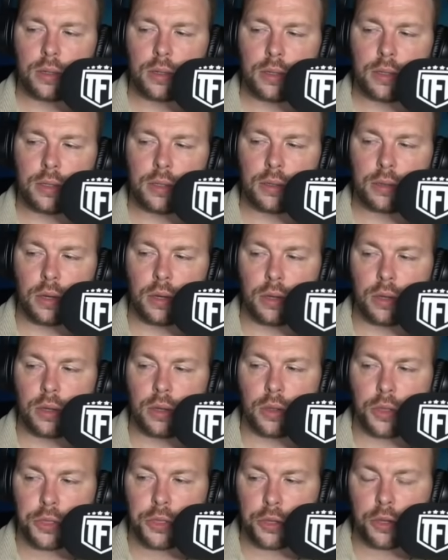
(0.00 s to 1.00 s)

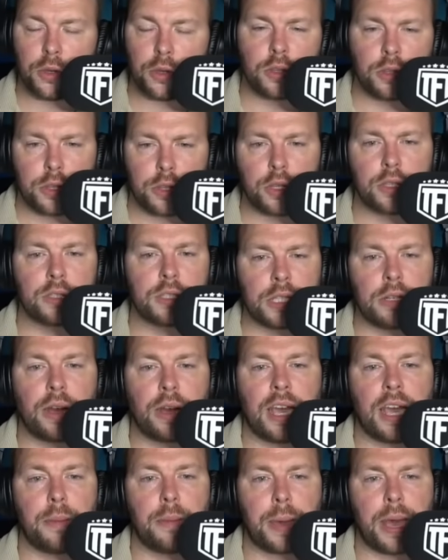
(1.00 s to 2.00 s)
th Thursday
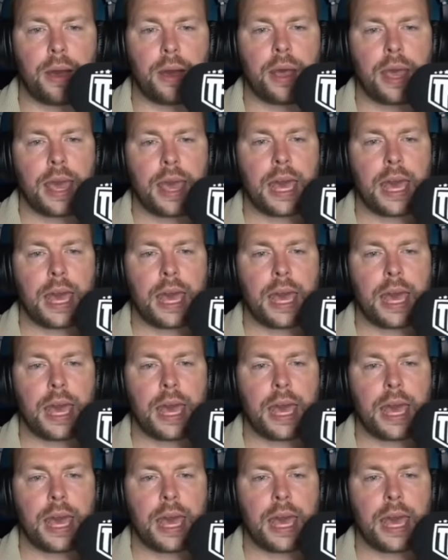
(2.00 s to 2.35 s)
night about